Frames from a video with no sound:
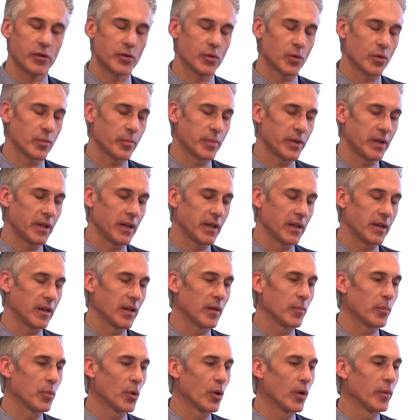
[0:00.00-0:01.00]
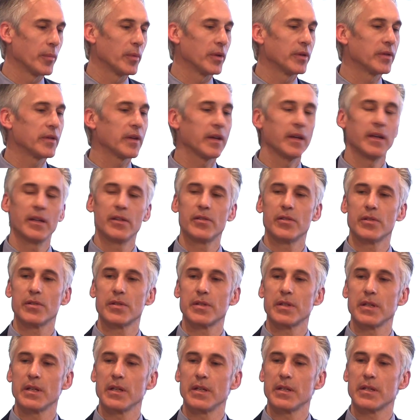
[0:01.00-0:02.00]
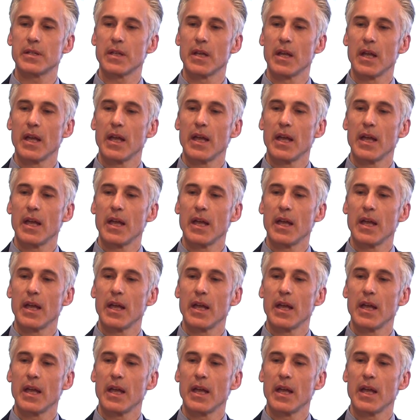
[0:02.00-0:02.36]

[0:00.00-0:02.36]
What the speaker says: European employment agencies,